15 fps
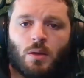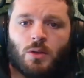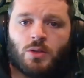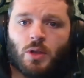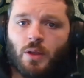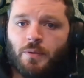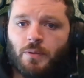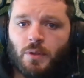
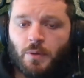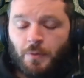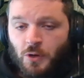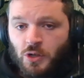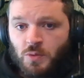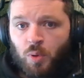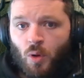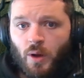So the
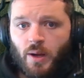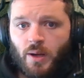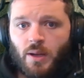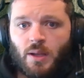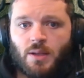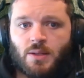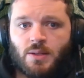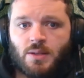first point
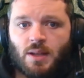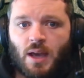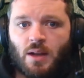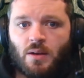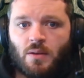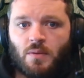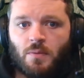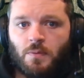is
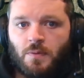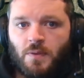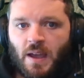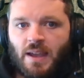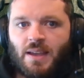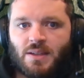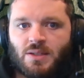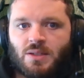that
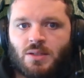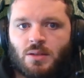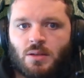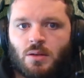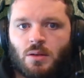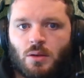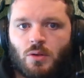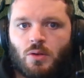Vegas
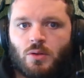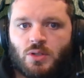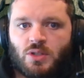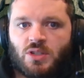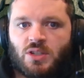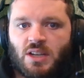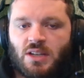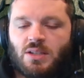
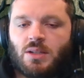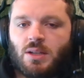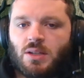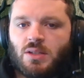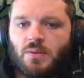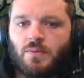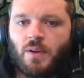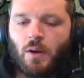sees
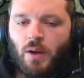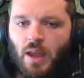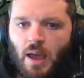this very